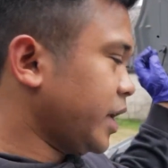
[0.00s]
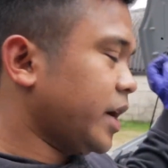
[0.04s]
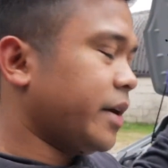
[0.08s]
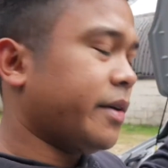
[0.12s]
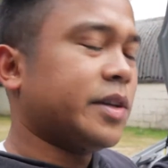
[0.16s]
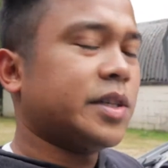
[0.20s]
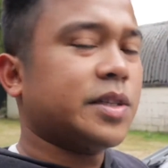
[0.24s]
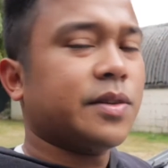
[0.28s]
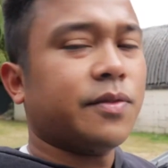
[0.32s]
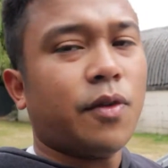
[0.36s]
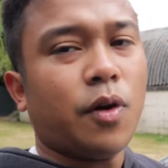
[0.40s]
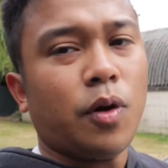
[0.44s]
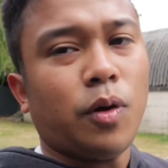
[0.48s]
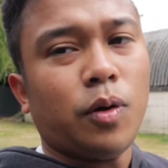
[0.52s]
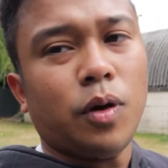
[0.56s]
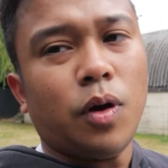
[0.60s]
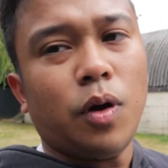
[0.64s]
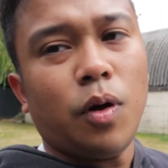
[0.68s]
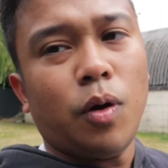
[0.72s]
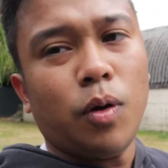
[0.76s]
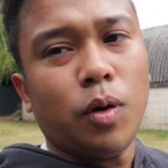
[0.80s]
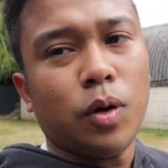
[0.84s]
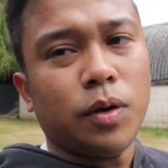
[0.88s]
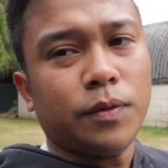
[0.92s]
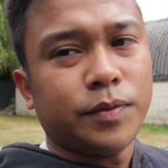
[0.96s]
get rid of
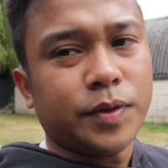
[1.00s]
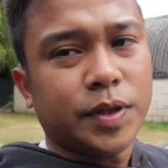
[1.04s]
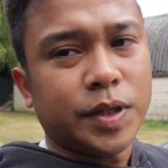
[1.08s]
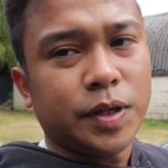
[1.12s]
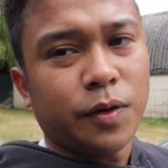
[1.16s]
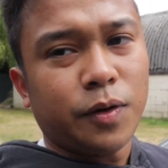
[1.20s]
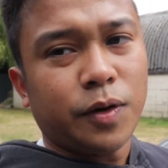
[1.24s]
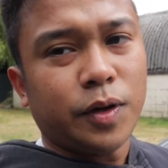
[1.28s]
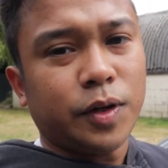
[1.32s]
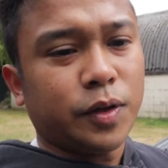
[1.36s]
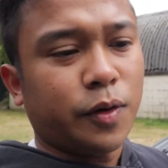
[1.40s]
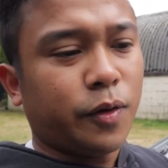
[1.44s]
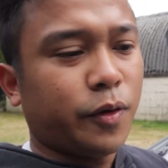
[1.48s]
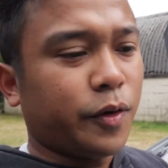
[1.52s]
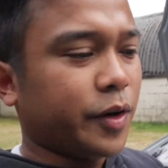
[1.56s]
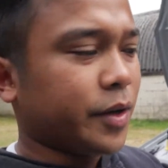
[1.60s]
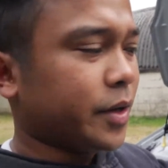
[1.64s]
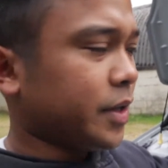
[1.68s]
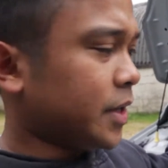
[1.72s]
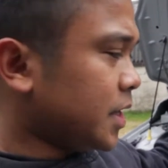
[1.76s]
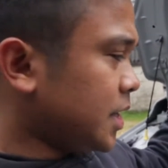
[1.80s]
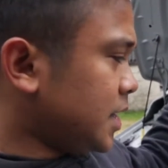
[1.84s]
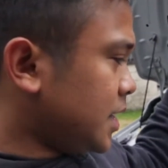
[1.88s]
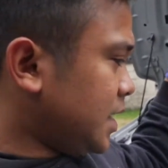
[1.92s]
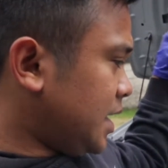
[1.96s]
all of the
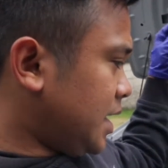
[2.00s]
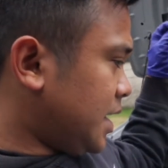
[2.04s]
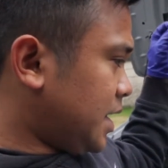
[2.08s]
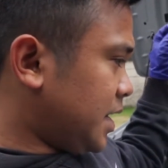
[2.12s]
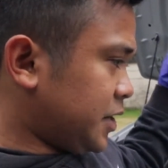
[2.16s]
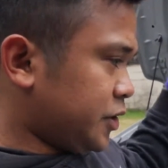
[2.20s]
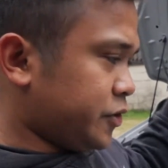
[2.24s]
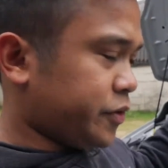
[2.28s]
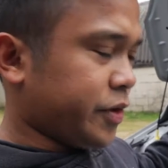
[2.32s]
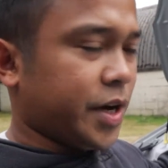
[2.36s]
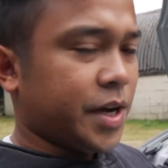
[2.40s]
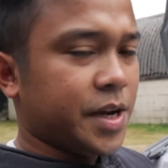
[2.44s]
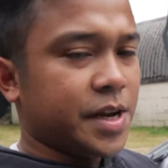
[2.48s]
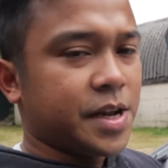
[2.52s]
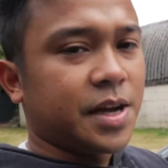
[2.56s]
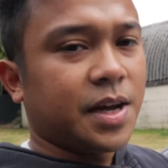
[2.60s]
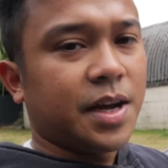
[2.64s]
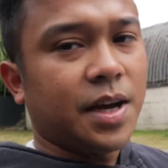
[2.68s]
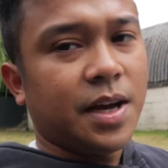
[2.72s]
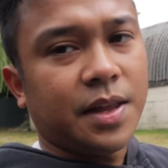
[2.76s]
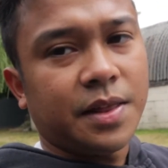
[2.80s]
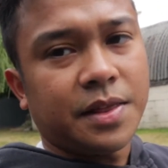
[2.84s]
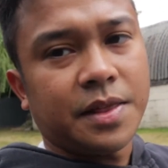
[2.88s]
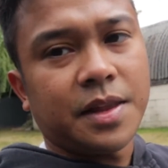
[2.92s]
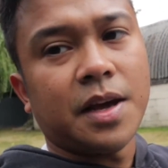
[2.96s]
oil, drain it,
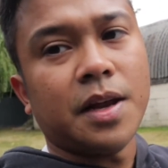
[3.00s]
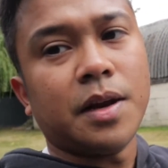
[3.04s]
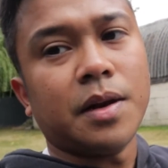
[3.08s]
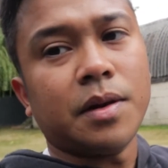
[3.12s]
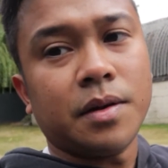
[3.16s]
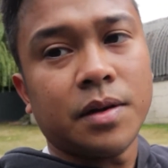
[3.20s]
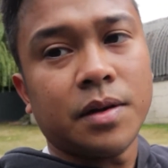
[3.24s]
and then